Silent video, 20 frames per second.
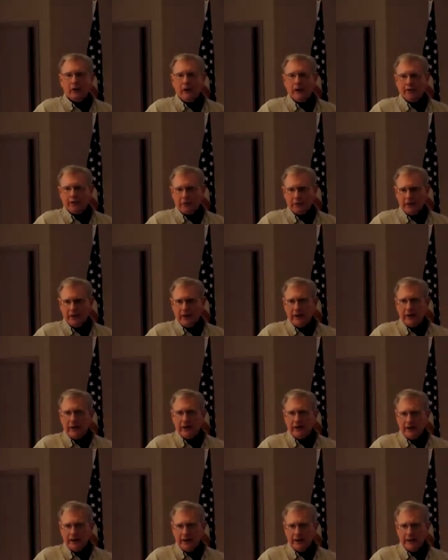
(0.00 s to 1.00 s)
you should have a
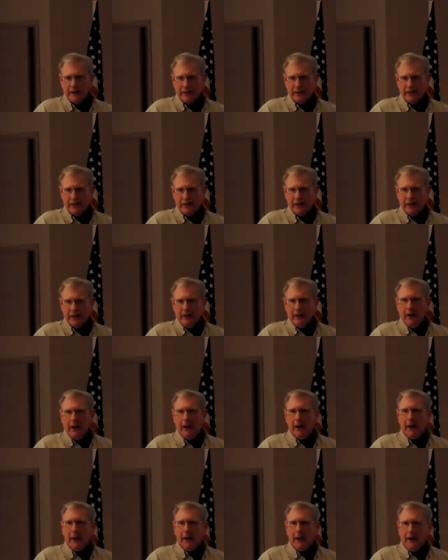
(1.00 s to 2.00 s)
study done,
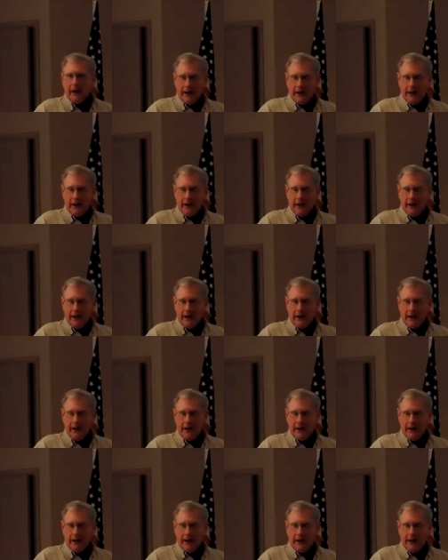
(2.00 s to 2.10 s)
uh,